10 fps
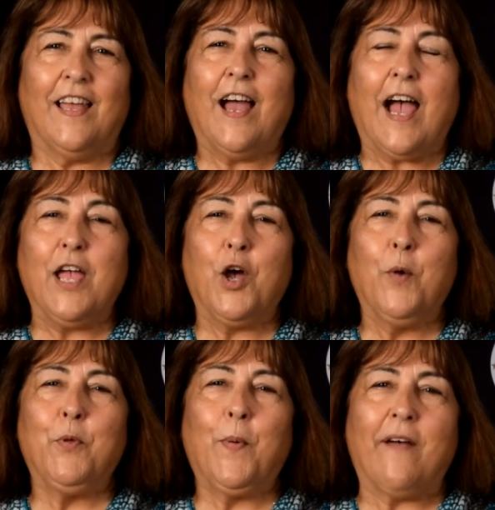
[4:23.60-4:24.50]
I
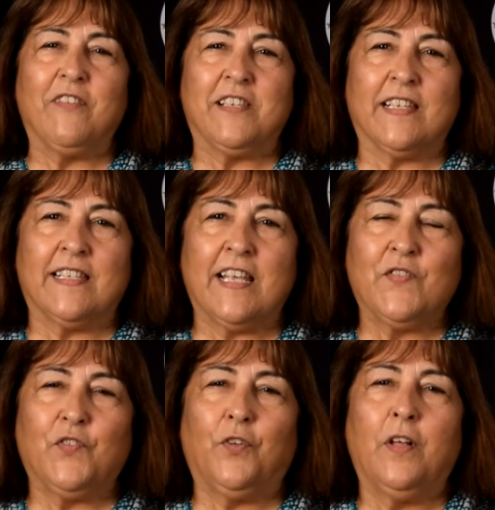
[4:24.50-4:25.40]
hope you have a
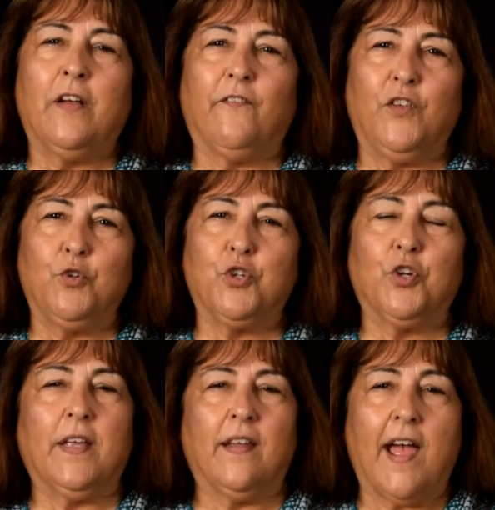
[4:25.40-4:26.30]
successful future
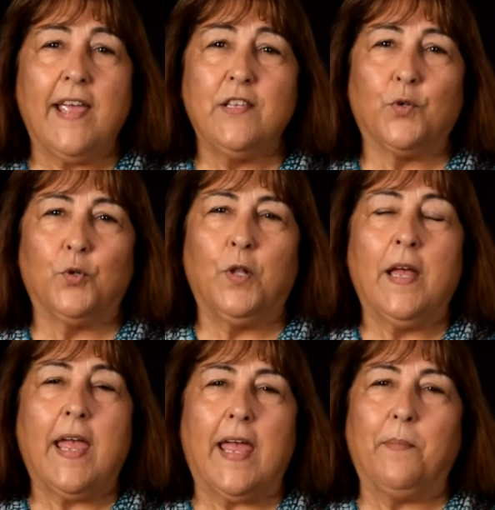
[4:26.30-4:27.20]
in high school
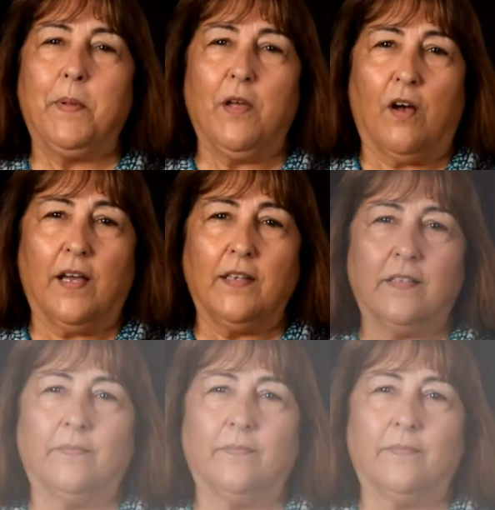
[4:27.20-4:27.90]
and beyond.